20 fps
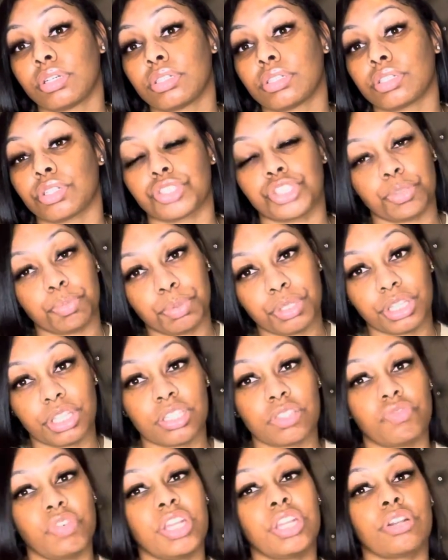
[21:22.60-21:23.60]
So she put
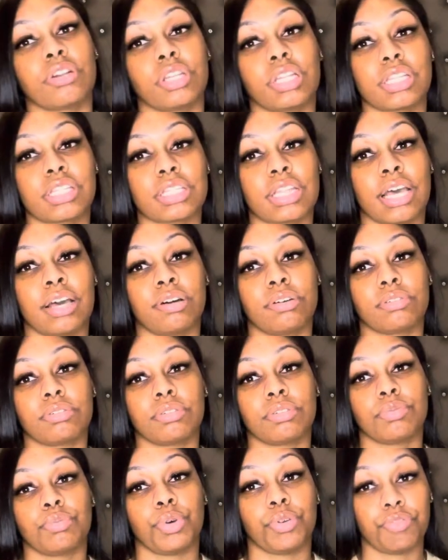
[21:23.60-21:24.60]
this vendor list out
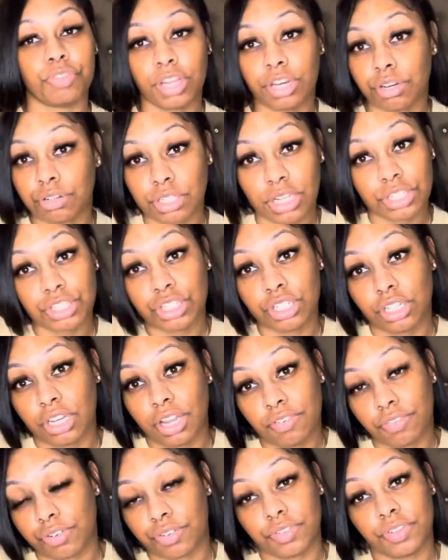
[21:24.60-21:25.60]
with vendors that she'd
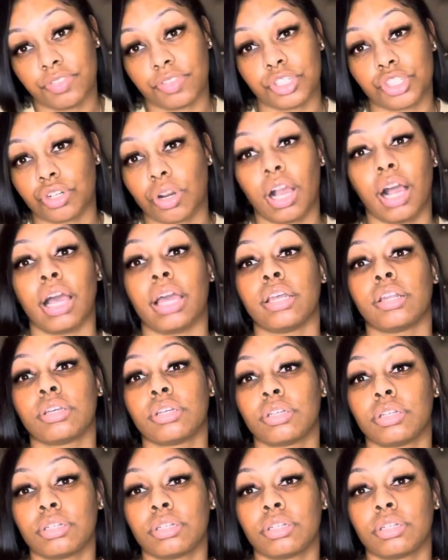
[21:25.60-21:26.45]
never even tried.